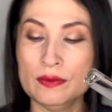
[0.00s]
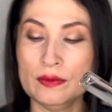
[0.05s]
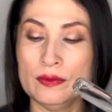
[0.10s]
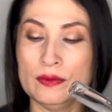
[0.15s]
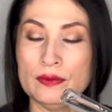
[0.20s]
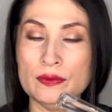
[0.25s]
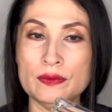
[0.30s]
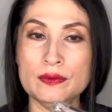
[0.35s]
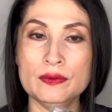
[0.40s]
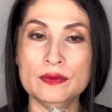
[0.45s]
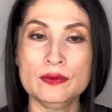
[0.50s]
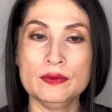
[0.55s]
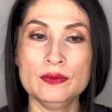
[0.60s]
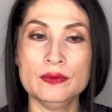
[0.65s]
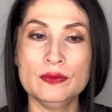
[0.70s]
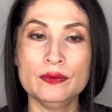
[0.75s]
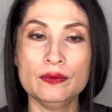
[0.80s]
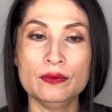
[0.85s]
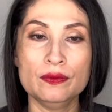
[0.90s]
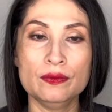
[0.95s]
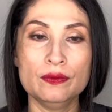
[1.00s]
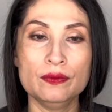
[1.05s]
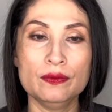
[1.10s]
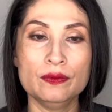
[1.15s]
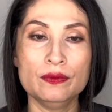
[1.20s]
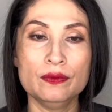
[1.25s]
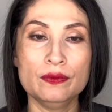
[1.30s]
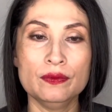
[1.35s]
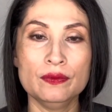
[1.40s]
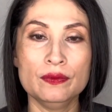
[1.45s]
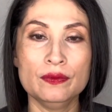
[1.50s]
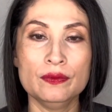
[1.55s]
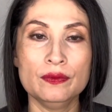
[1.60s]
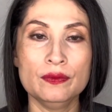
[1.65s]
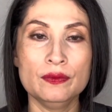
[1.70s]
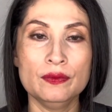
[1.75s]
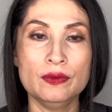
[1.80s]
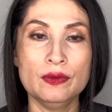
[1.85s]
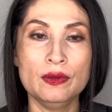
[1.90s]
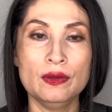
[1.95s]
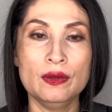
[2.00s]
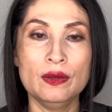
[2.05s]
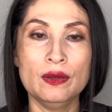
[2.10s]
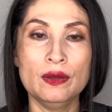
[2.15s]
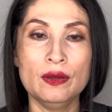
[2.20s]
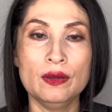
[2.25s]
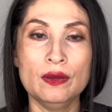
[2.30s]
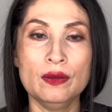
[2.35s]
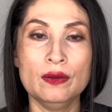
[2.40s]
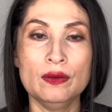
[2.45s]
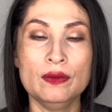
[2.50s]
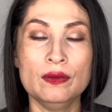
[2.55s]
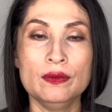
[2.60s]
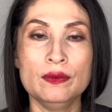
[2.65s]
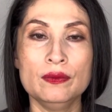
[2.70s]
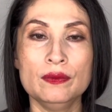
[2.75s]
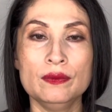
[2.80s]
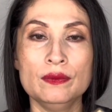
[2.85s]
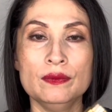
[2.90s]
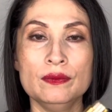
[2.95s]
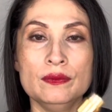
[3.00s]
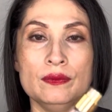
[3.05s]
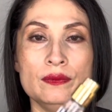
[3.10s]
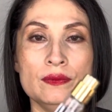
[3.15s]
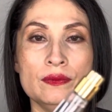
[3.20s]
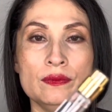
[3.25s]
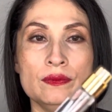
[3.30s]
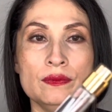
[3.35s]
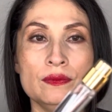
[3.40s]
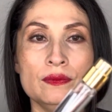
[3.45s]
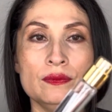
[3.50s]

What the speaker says: No one is speaking in this clip.